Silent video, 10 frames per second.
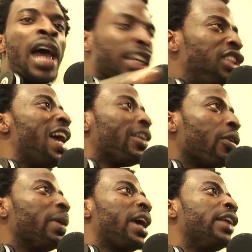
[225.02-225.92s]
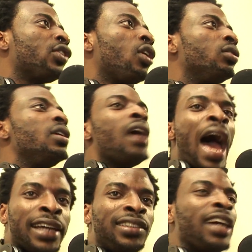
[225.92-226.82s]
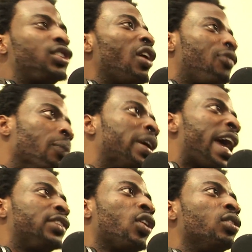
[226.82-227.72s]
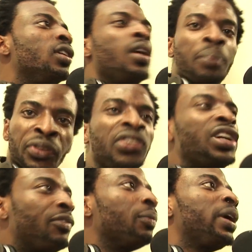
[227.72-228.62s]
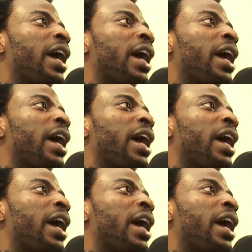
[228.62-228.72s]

engineers from the ghetto, architectural from the ghetto, musicians from the